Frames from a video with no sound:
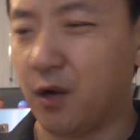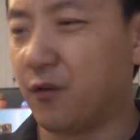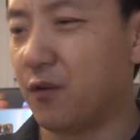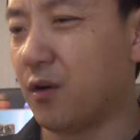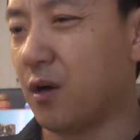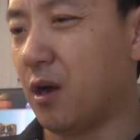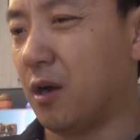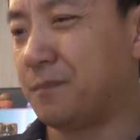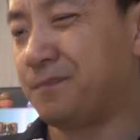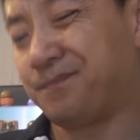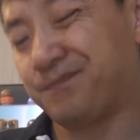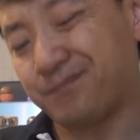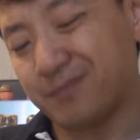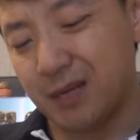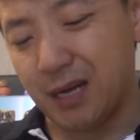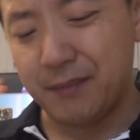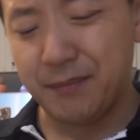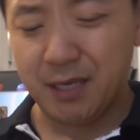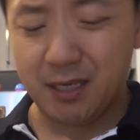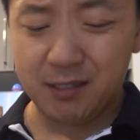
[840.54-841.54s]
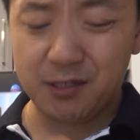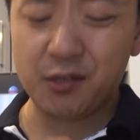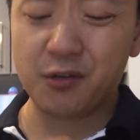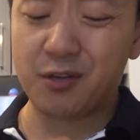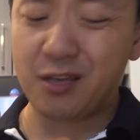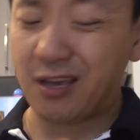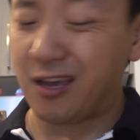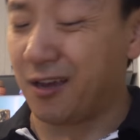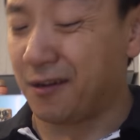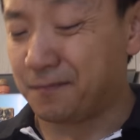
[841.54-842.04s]
Overall, I mean, it's
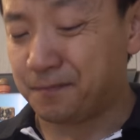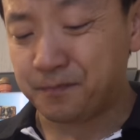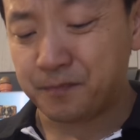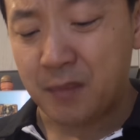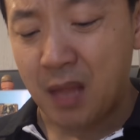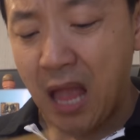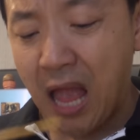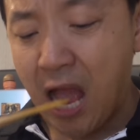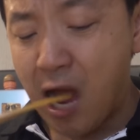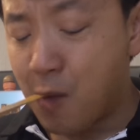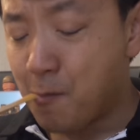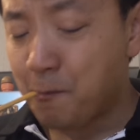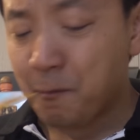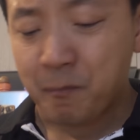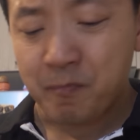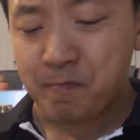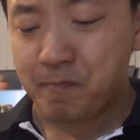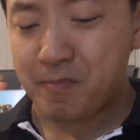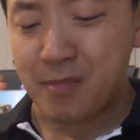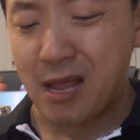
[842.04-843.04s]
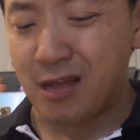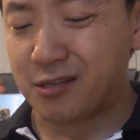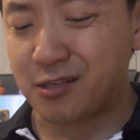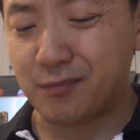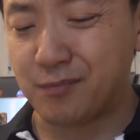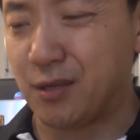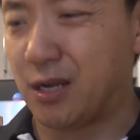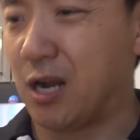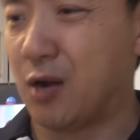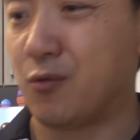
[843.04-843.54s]
okay. Not
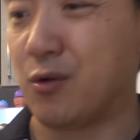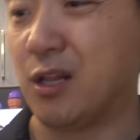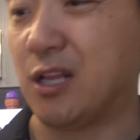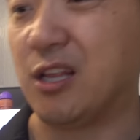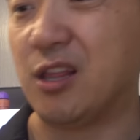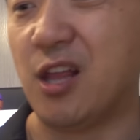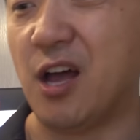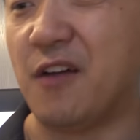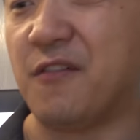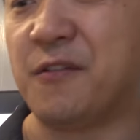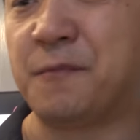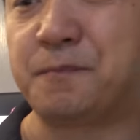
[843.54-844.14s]
something I really love.